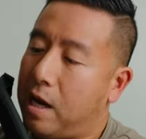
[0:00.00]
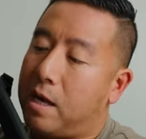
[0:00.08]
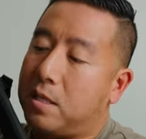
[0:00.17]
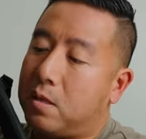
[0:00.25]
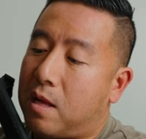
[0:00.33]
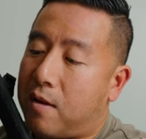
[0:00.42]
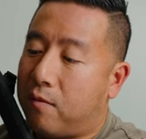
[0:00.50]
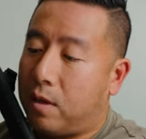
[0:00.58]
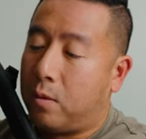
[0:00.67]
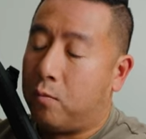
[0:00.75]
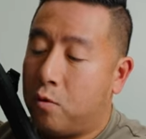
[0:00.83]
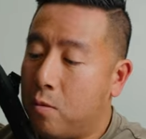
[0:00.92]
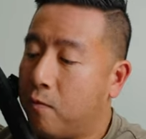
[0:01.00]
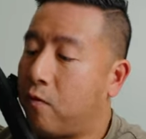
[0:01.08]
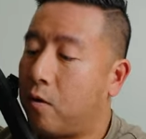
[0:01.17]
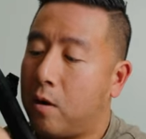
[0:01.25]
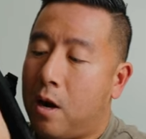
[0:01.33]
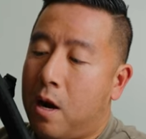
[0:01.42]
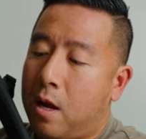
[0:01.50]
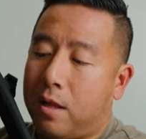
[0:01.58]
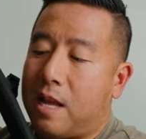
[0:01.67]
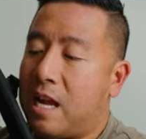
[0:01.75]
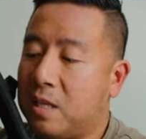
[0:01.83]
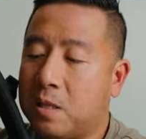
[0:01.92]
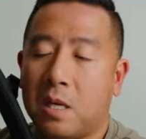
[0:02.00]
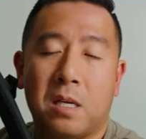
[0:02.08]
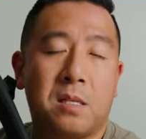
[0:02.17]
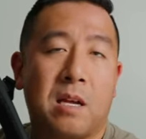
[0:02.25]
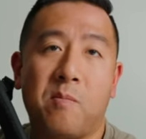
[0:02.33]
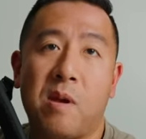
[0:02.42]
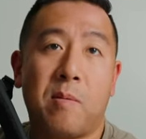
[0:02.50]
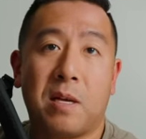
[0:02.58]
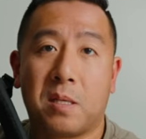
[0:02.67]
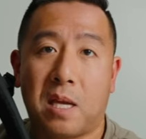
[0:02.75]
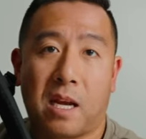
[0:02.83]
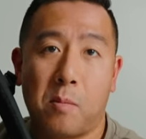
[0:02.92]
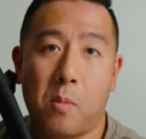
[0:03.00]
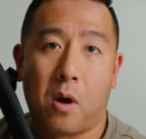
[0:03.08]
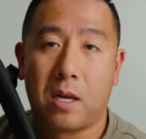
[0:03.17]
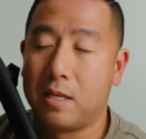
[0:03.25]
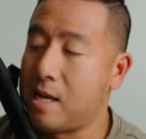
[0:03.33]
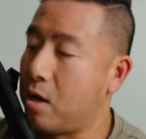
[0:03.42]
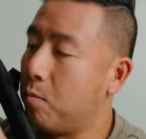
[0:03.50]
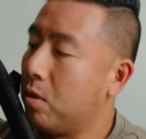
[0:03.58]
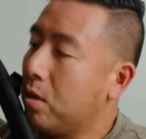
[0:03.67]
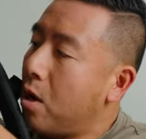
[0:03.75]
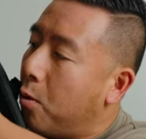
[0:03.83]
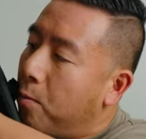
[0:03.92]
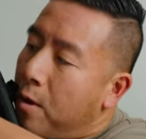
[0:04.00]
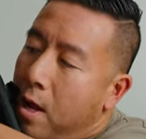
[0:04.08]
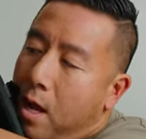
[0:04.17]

and I still have room for lenses and maybe a second body down below.